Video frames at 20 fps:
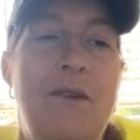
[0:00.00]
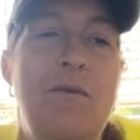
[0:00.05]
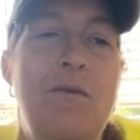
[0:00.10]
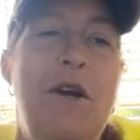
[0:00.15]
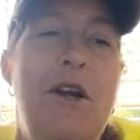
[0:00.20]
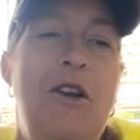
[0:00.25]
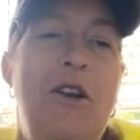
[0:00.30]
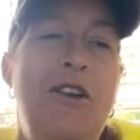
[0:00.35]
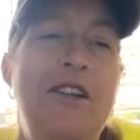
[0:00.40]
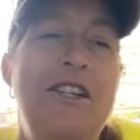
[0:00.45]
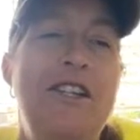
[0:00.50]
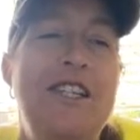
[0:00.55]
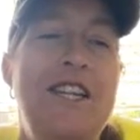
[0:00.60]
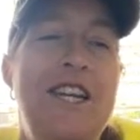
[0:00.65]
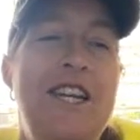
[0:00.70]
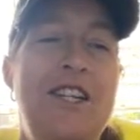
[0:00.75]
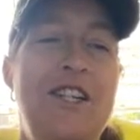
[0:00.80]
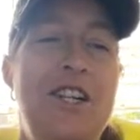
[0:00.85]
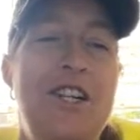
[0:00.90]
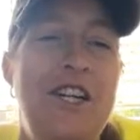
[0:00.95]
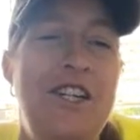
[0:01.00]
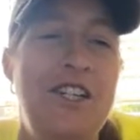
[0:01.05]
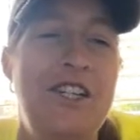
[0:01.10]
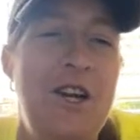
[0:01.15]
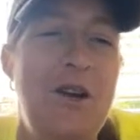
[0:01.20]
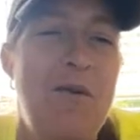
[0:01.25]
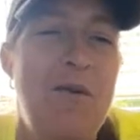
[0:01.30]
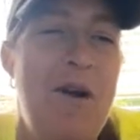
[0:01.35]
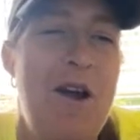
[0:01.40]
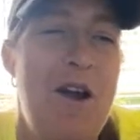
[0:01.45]
Marilyn said,
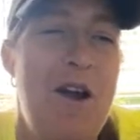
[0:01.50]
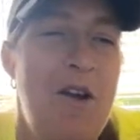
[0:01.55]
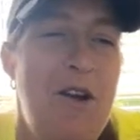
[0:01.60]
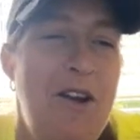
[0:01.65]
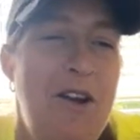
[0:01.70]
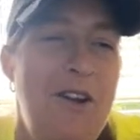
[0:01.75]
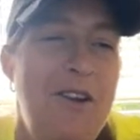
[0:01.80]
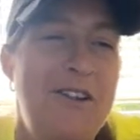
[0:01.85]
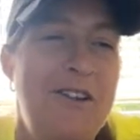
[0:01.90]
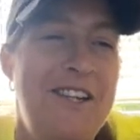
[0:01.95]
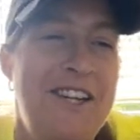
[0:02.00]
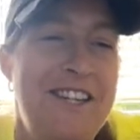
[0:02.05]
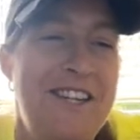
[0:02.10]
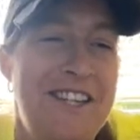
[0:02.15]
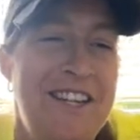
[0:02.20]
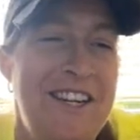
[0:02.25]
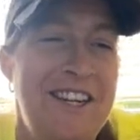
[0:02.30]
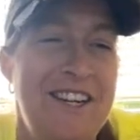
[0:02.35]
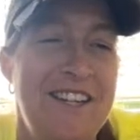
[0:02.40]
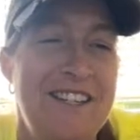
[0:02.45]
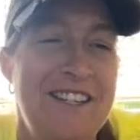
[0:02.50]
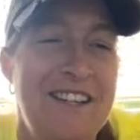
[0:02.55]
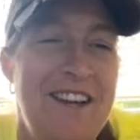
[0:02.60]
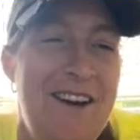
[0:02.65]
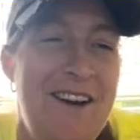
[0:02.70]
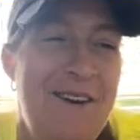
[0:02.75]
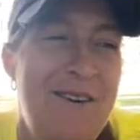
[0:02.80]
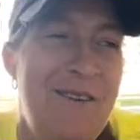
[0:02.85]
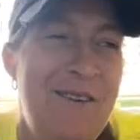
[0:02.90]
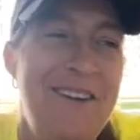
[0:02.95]
Shay, why are you teasing us
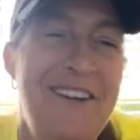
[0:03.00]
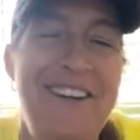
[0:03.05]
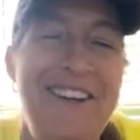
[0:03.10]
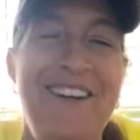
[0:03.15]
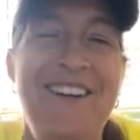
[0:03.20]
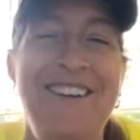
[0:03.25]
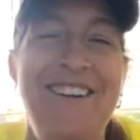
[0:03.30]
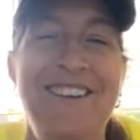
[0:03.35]
all?